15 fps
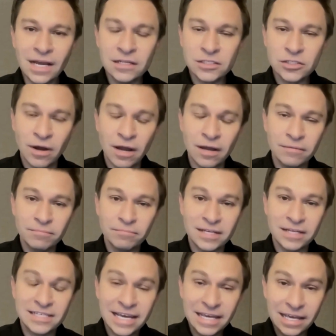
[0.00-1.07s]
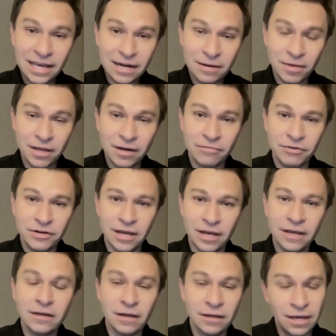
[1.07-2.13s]
And so I, by taking NMN every
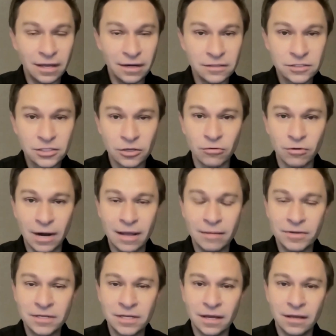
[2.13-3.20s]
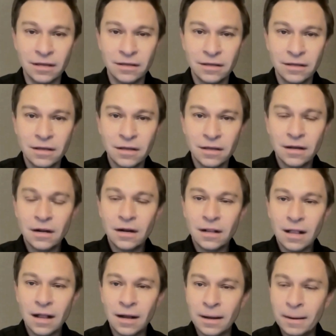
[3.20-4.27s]
day, again, it's a gram a day,
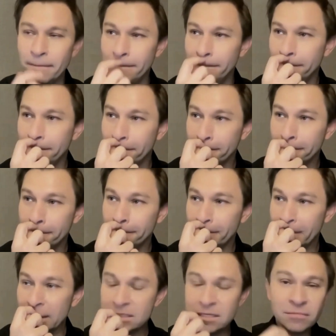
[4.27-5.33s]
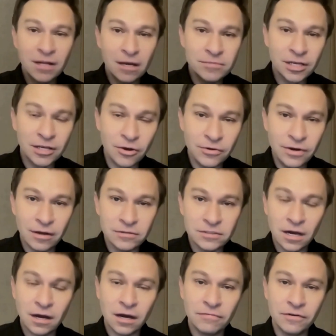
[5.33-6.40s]
um, sometimes I go down
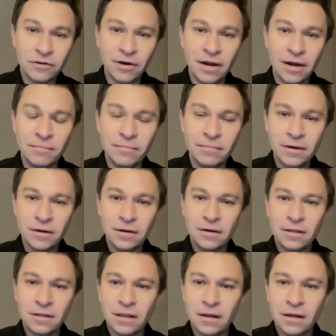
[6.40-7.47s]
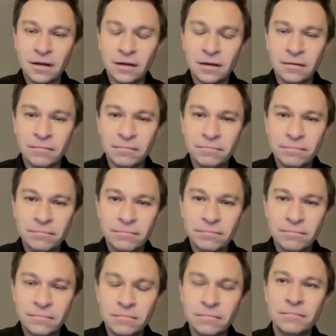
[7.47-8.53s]
to half a gram um,
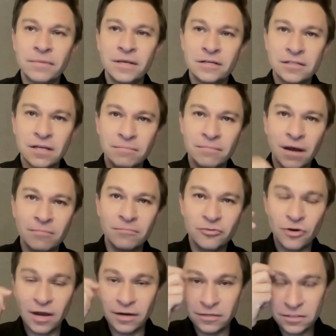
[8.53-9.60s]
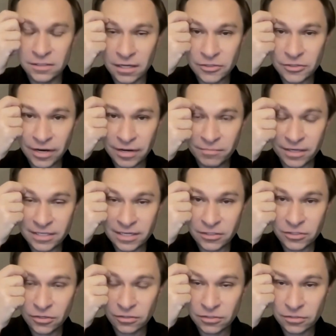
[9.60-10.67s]
because I'm, I'm trying to titrate my
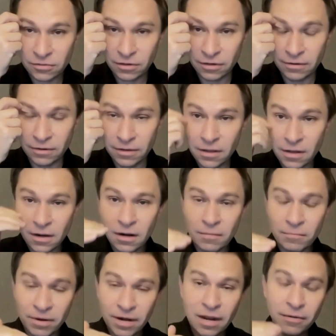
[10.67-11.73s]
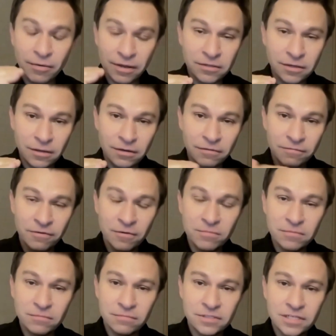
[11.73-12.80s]
testosterone. But anyway,
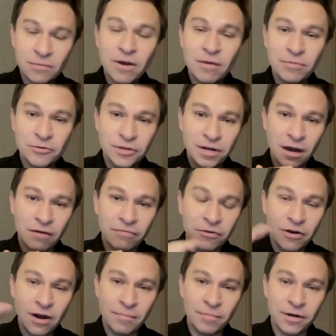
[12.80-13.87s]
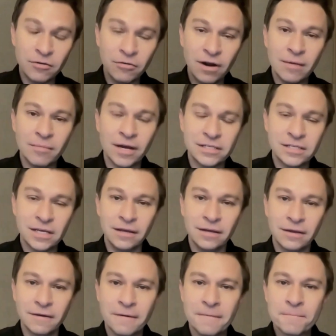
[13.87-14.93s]
from somewhere between half a gram and a gram, I
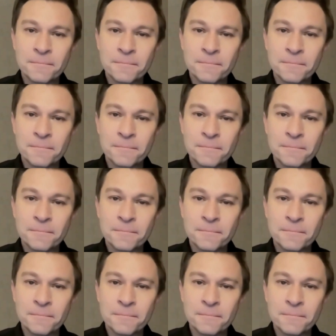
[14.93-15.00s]
take.